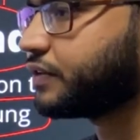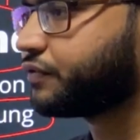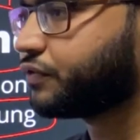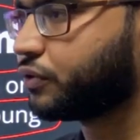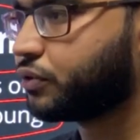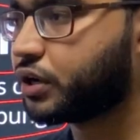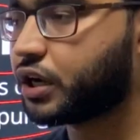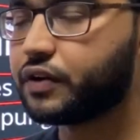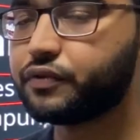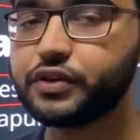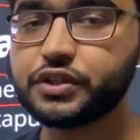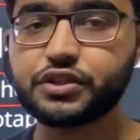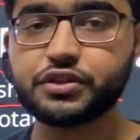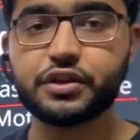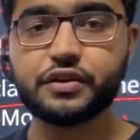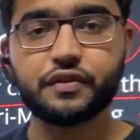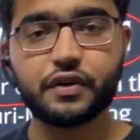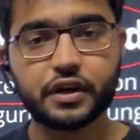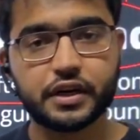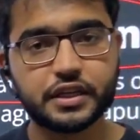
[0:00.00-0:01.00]
fauna, which
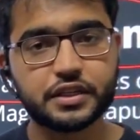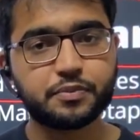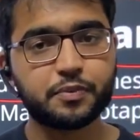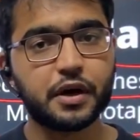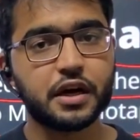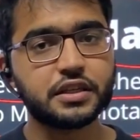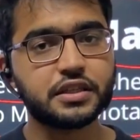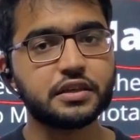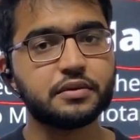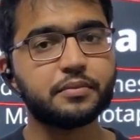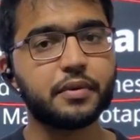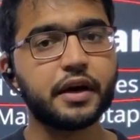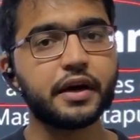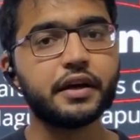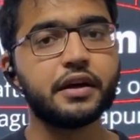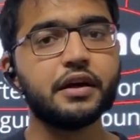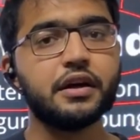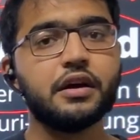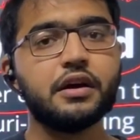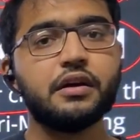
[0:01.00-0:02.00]
river is passing by,
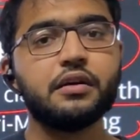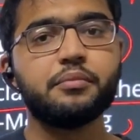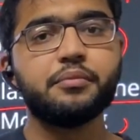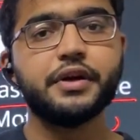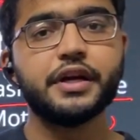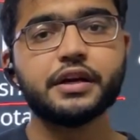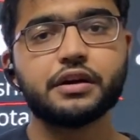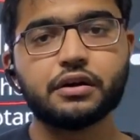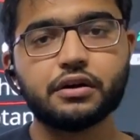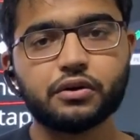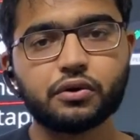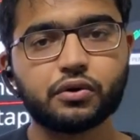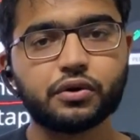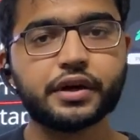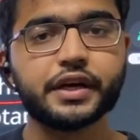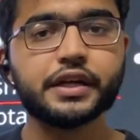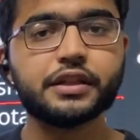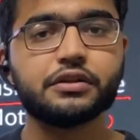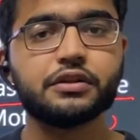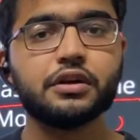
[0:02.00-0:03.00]
be it
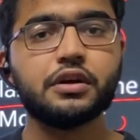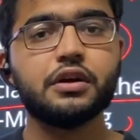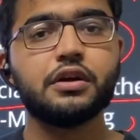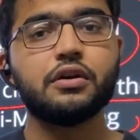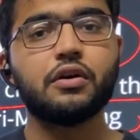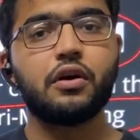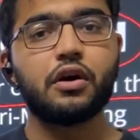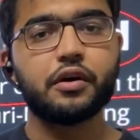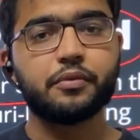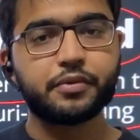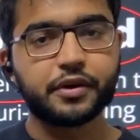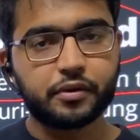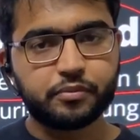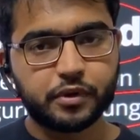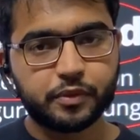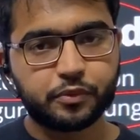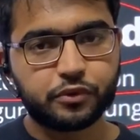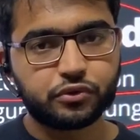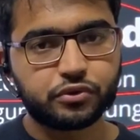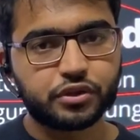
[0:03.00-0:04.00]
Lohit or
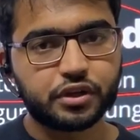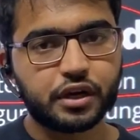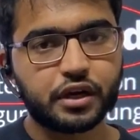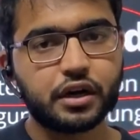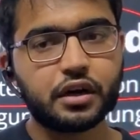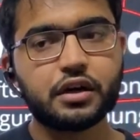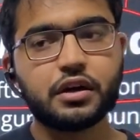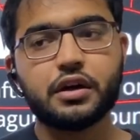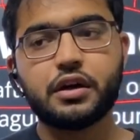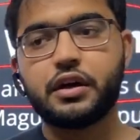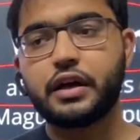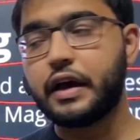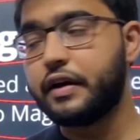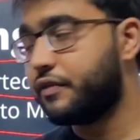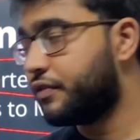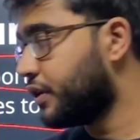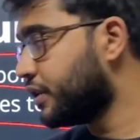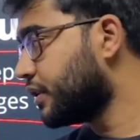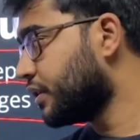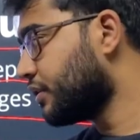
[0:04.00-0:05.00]
Brahmaputra,
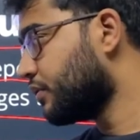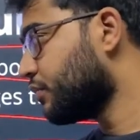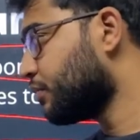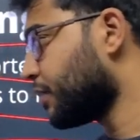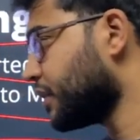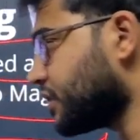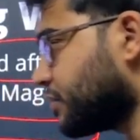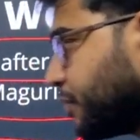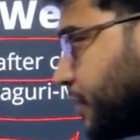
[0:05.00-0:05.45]
everything you must